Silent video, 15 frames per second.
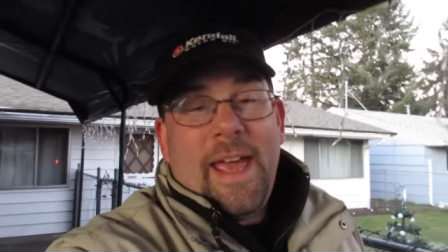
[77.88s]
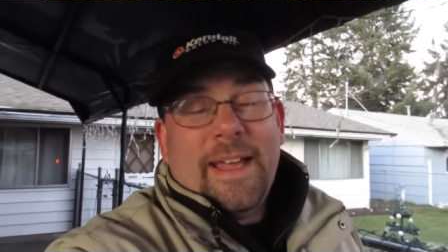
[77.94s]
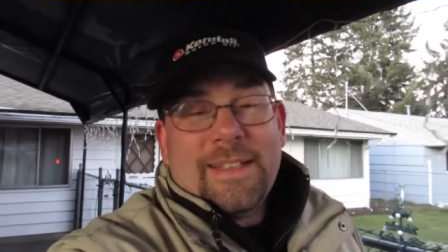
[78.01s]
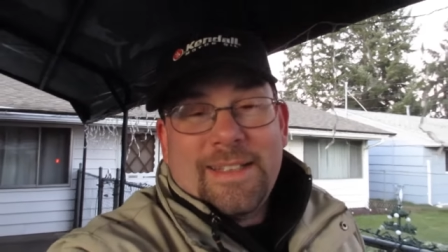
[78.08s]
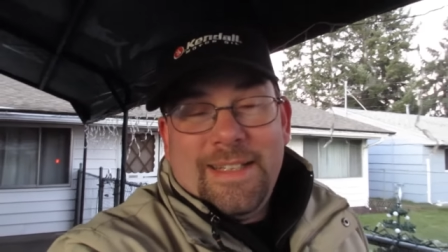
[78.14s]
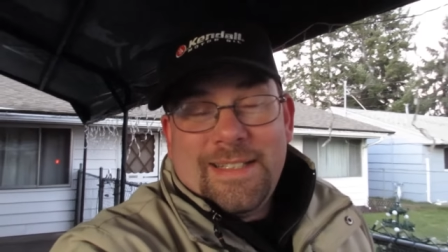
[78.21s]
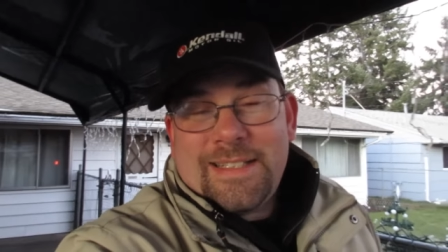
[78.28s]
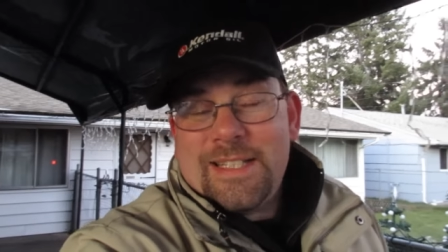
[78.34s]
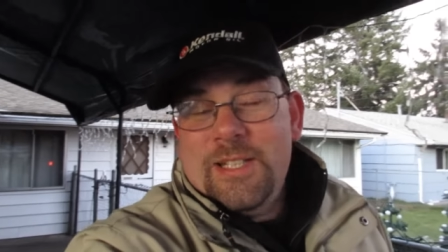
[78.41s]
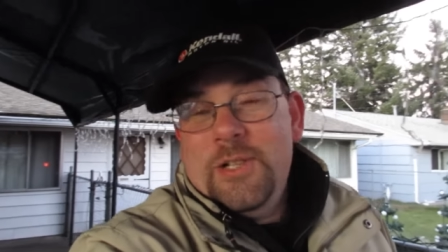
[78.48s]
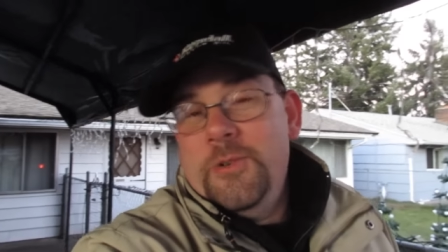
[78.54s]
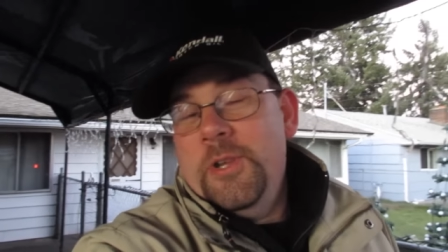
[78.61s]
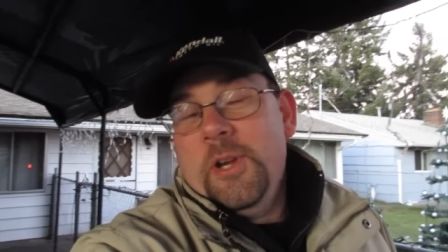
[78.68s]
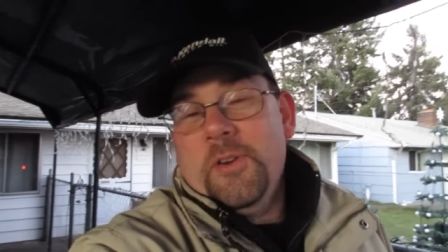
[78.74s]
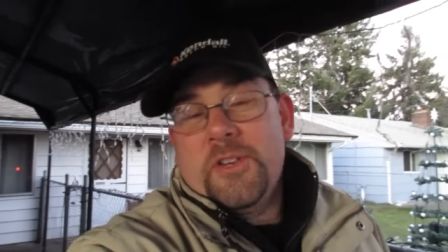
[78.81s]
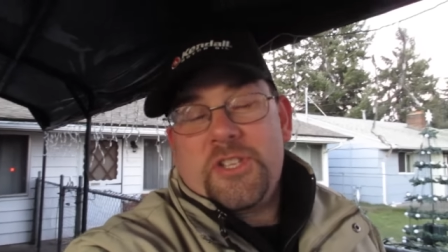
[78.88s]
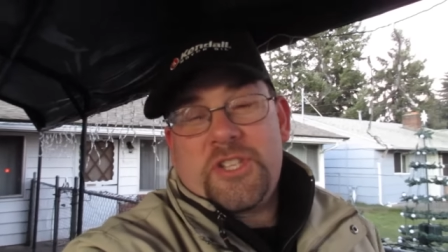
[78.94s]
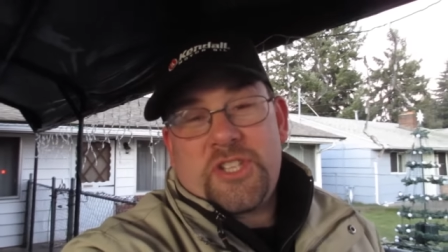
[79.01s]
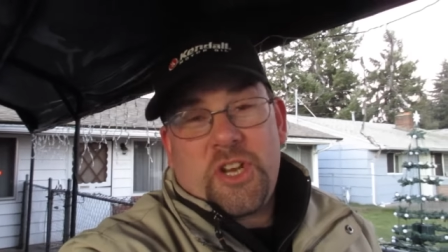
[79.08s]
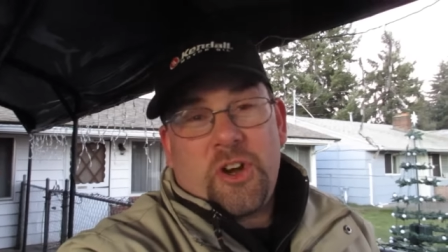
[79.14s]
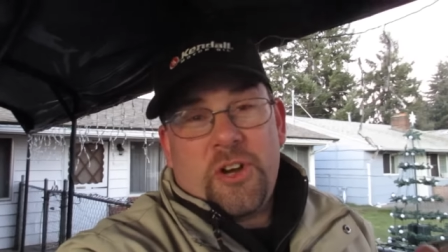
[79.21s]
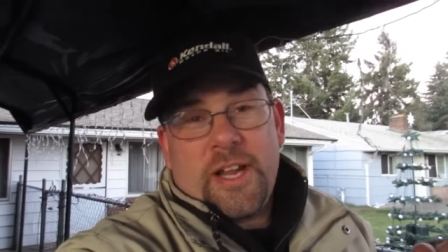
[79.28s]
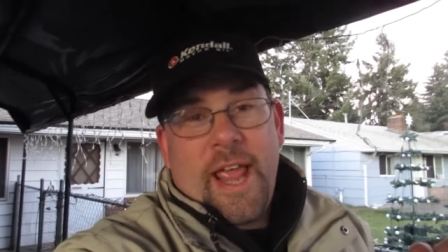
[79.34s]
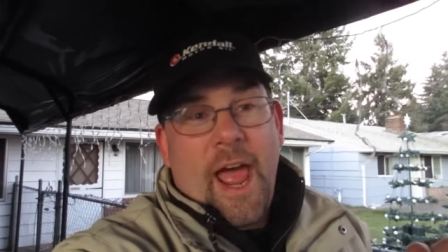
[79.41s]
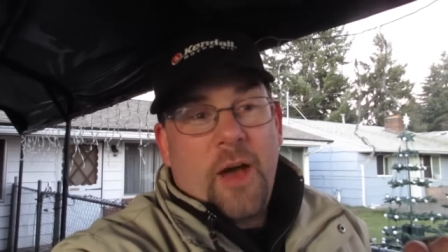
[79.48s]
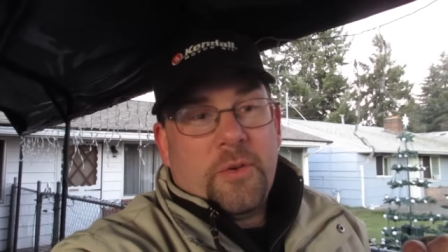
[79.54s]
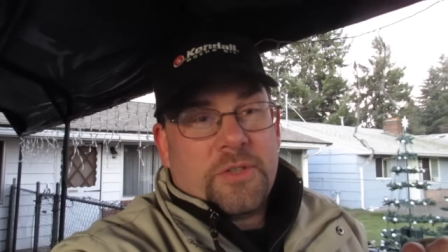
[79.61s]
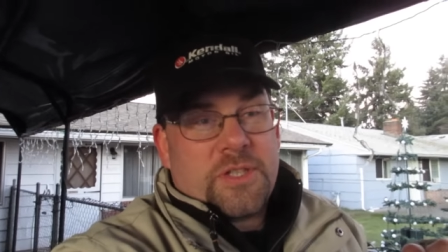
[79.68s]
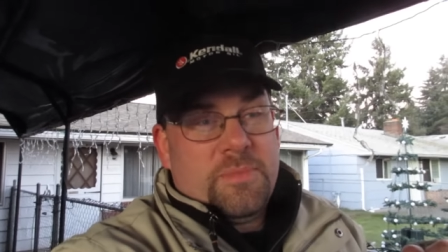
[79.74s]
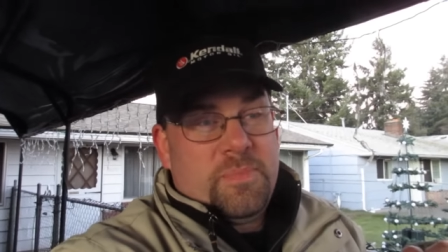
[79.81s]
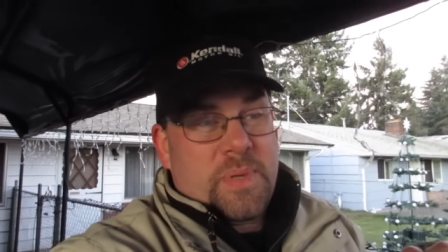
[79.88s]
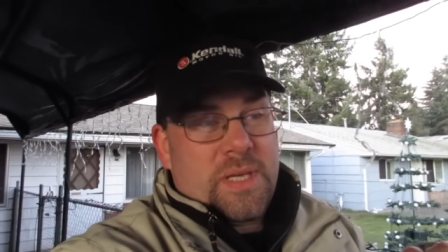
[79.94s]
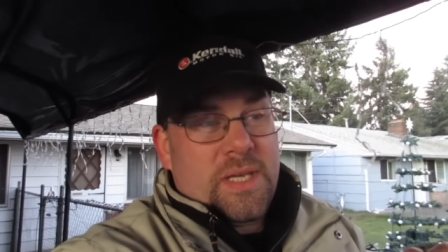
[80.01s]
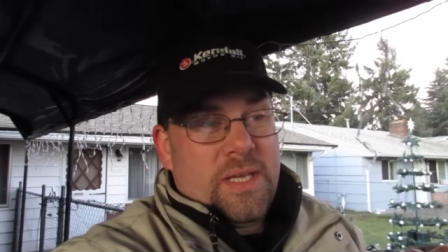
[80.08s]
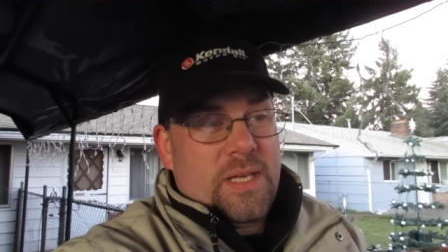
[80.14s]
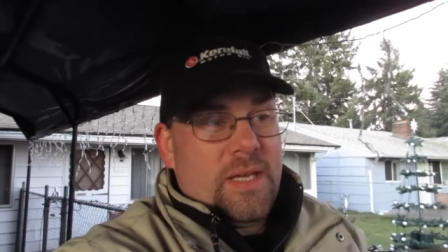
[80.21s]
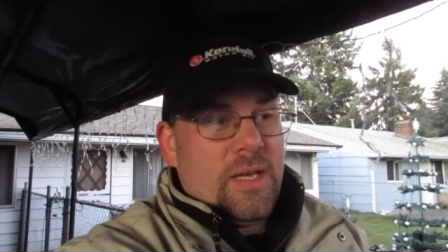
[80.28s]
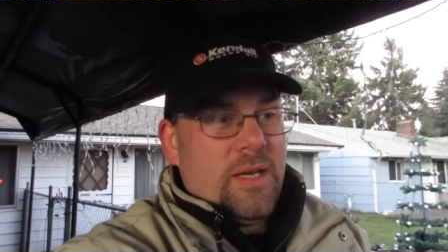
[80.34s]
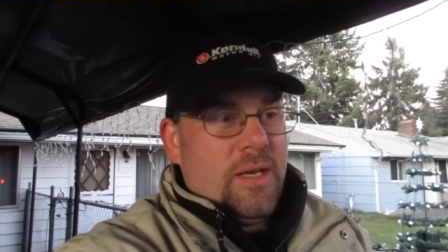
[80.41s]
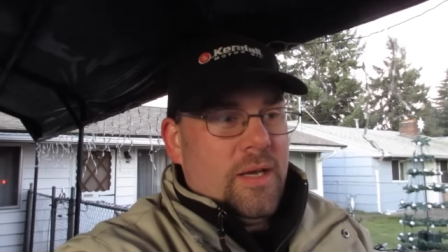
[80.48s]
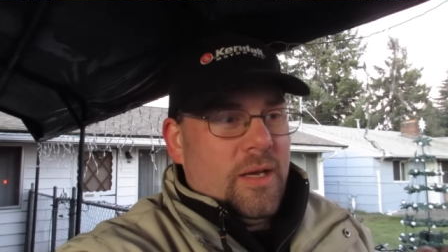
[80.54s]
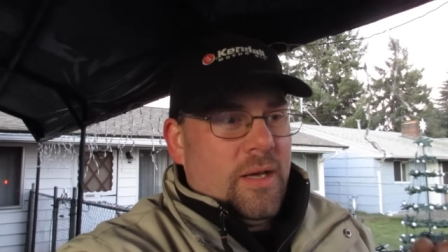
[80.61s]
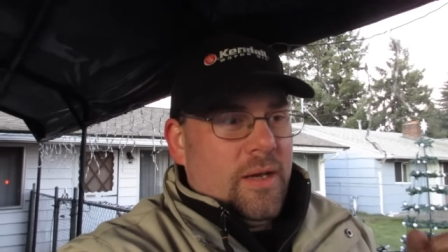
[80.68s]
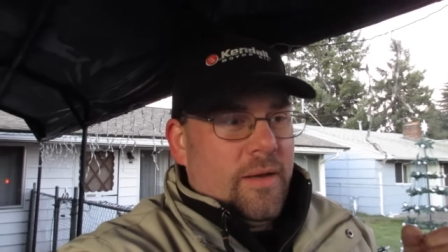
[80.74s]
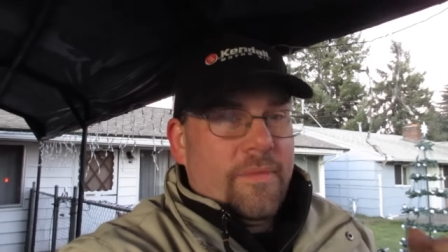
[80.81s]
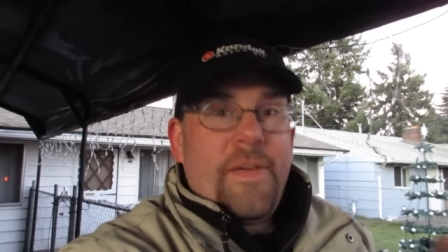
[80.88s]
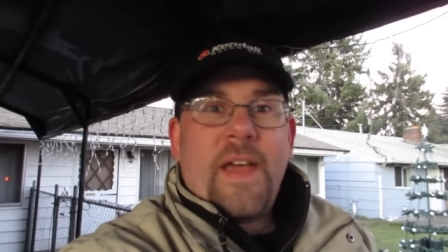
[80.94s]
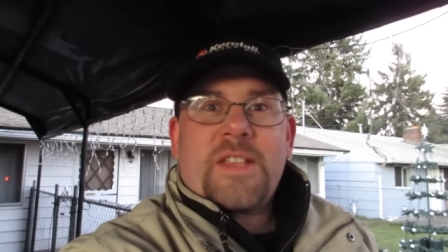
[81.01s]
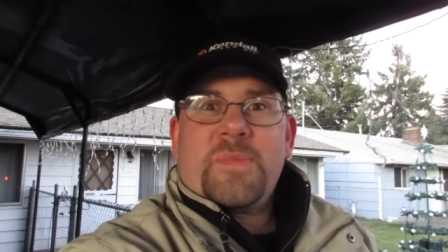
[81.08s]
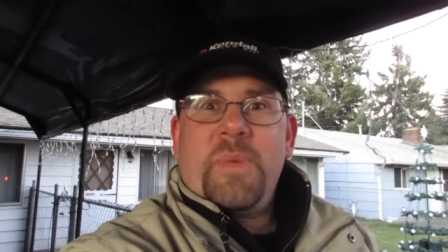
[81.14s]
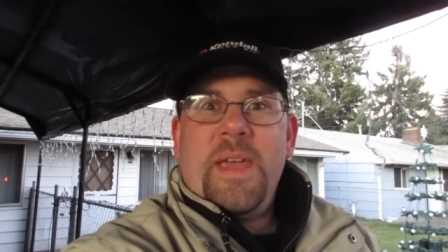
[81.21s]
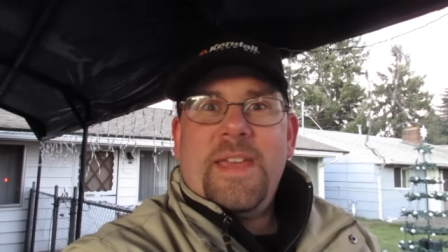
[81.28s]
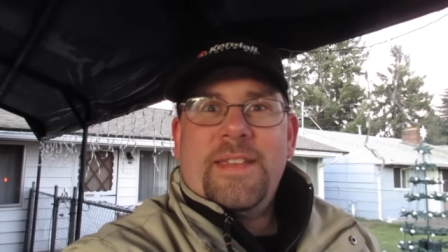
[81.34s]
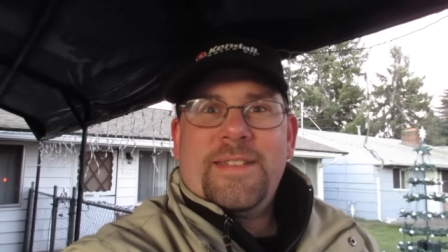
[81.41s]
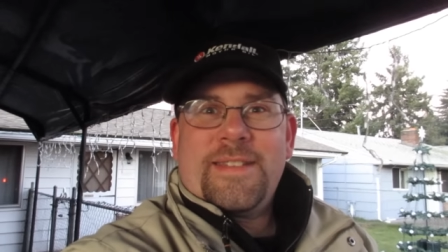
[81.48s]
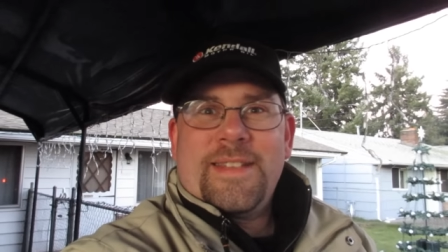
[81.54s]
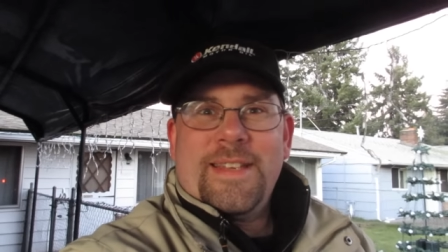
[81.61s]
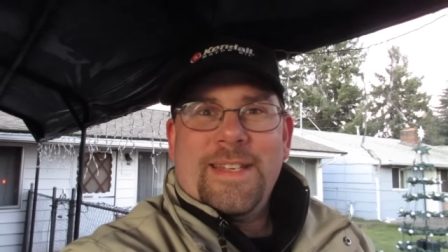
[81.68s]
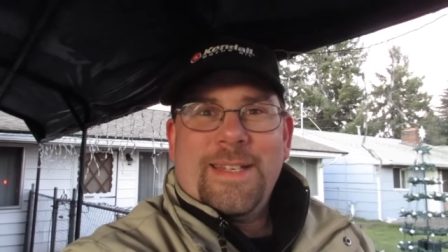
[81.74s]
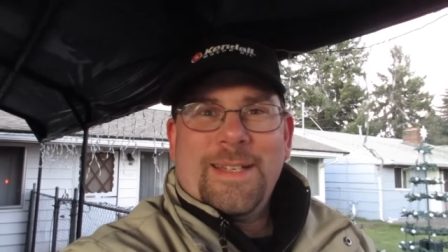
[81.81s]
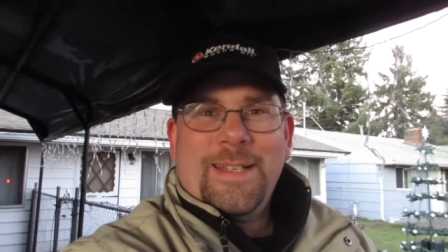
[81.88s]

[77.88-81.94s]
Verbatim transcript: At least the new year is starting out to be fast-paced.